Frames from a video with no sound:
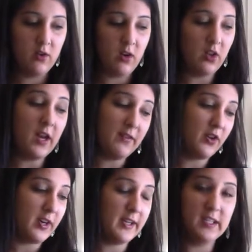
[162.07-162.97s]
a lot of
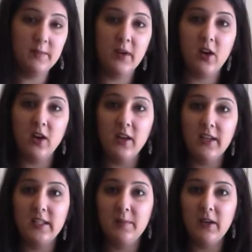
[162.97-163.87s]
ingredients, but garlic
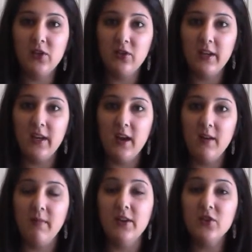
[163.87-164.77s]
especially,
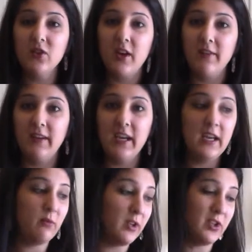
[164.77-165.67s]
under a lot of
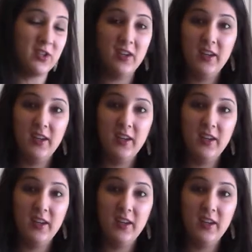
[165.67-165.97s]
heat, which,